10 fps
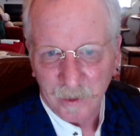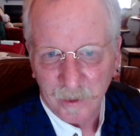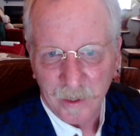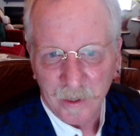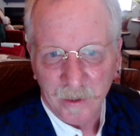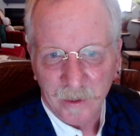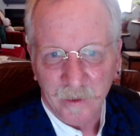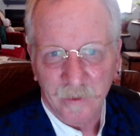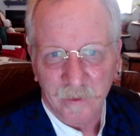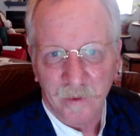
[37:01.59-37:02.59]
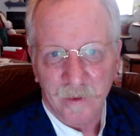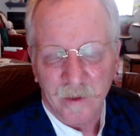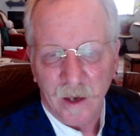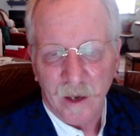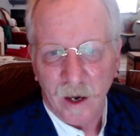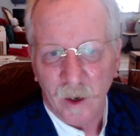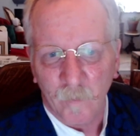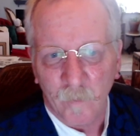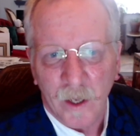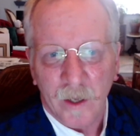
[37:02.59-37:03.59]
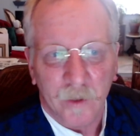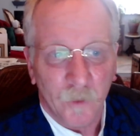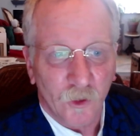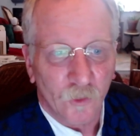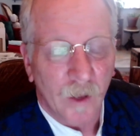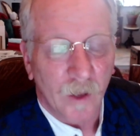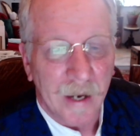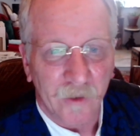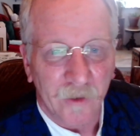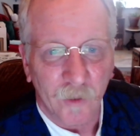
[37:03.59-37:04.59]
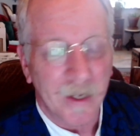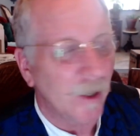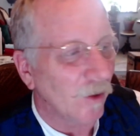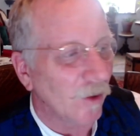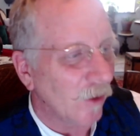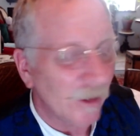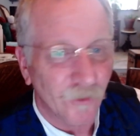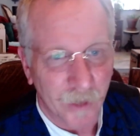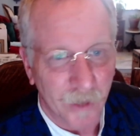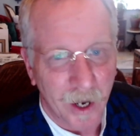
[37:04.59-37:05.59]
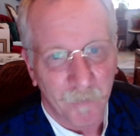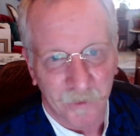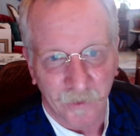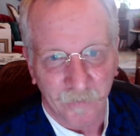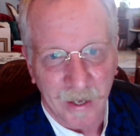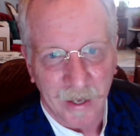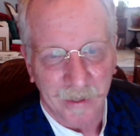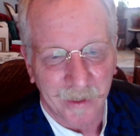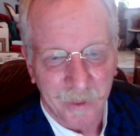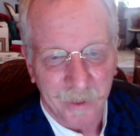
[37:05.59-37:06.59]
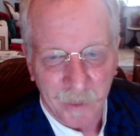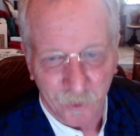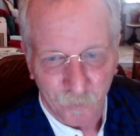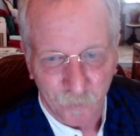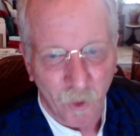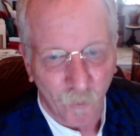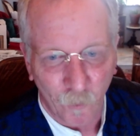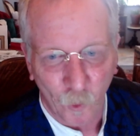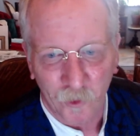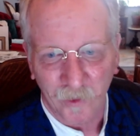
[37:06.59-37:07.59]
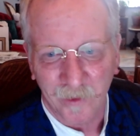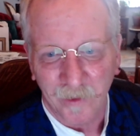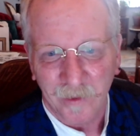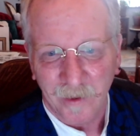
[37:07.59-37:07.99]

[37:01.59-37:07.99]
And Cornelius Fly actually made lots of copies of that. He made a small fortune